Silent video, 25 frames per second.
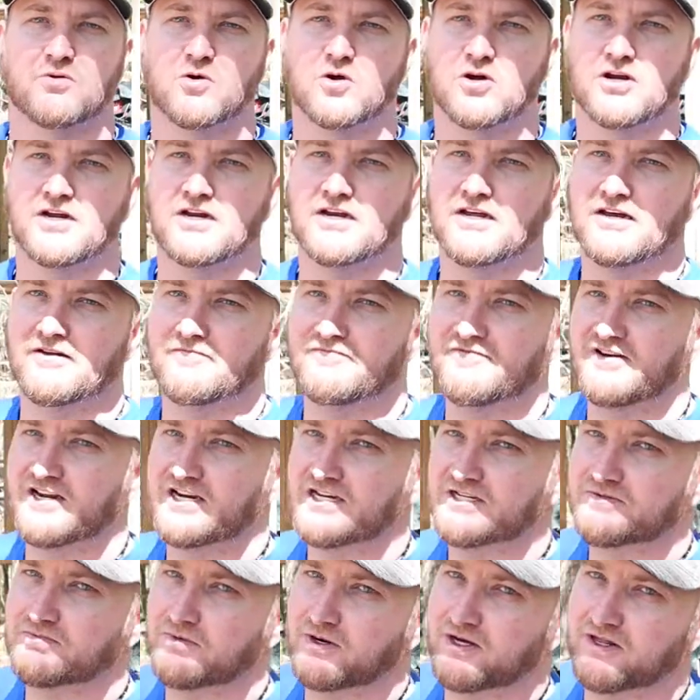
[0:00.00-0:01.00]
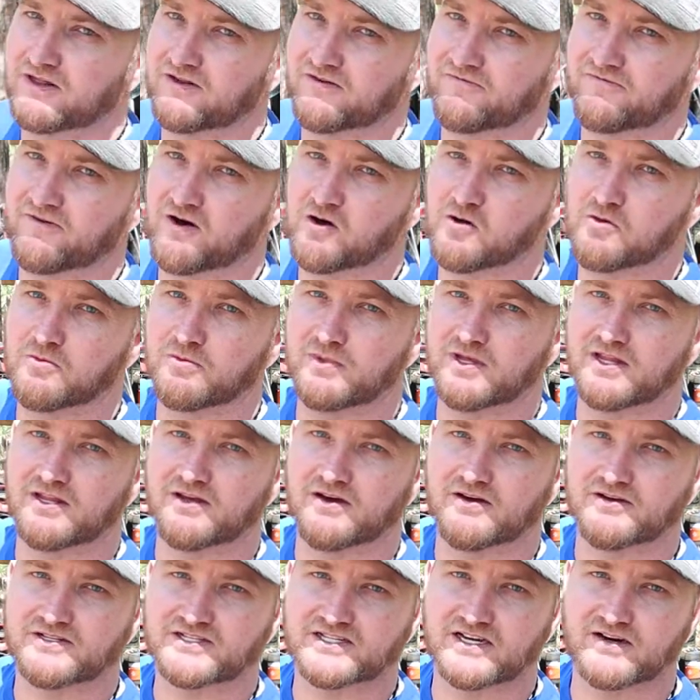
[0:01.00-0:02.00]
morning and finished putting the foam and
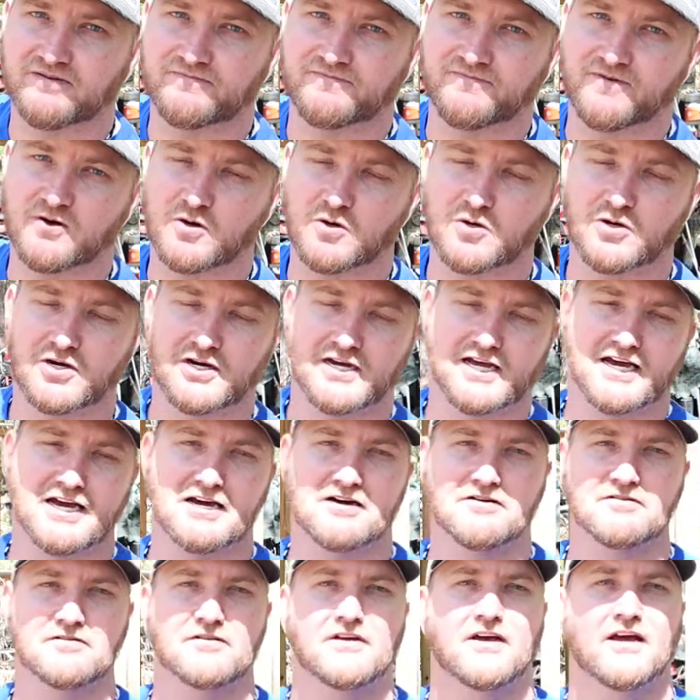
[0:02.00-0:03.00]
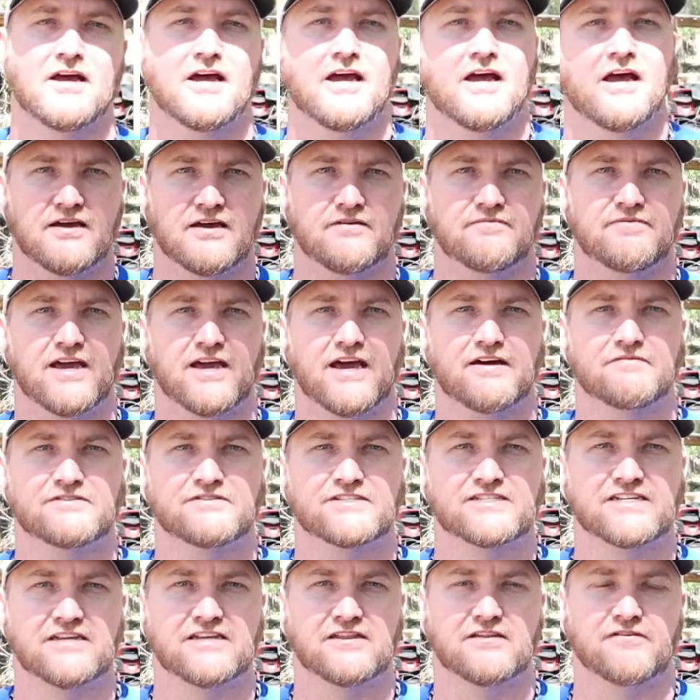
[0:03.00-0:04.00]
the subfloor down. If you
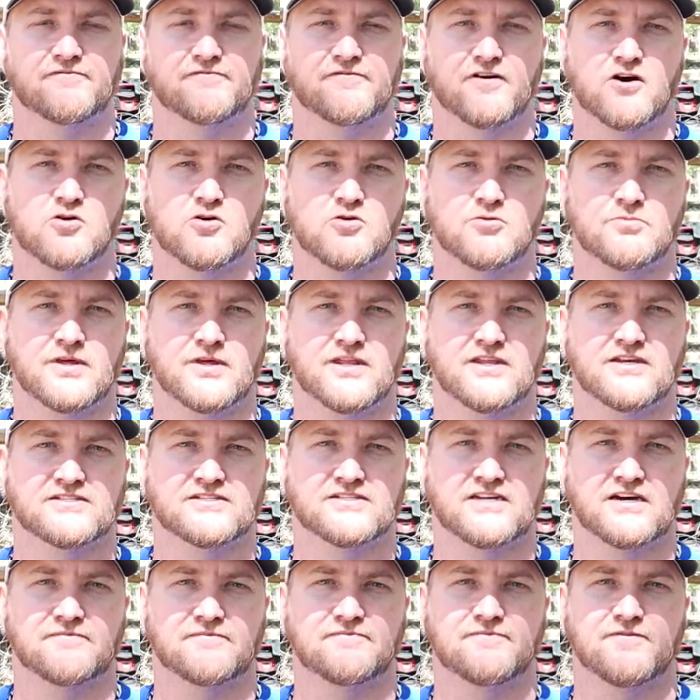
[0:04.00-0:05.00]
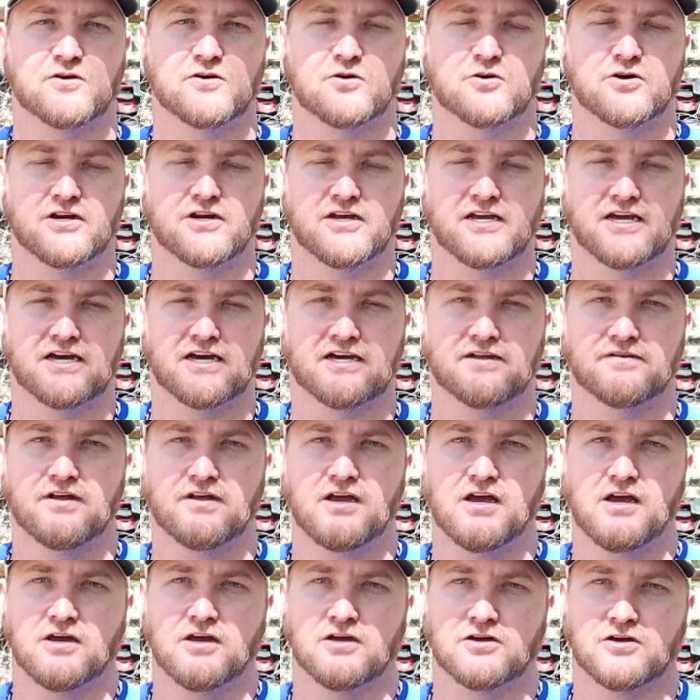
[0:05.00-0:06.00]
haven't seen the foam and the subfloor yet,
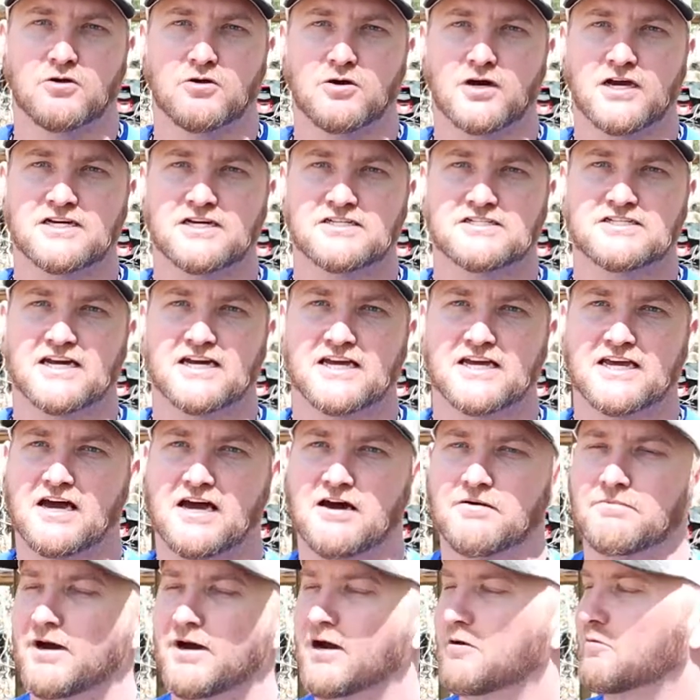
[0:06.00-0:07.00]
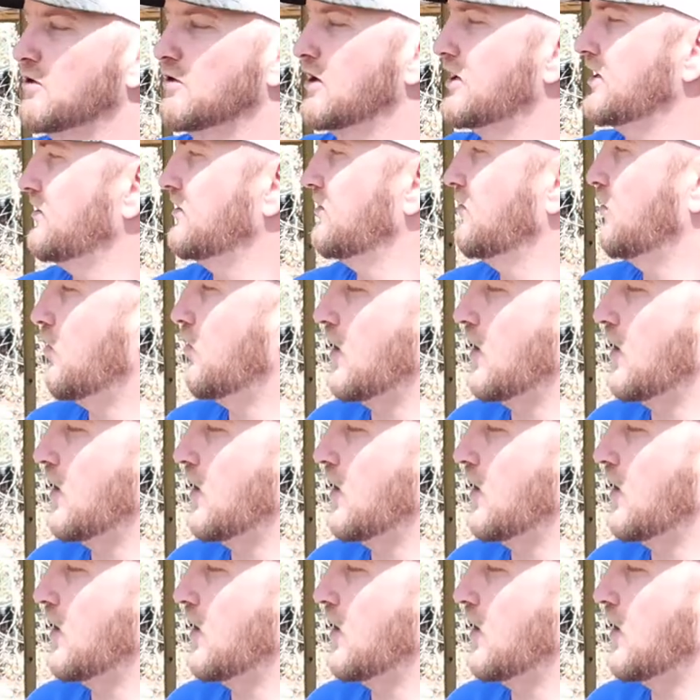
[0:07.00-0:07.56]
go ahead and check out my running the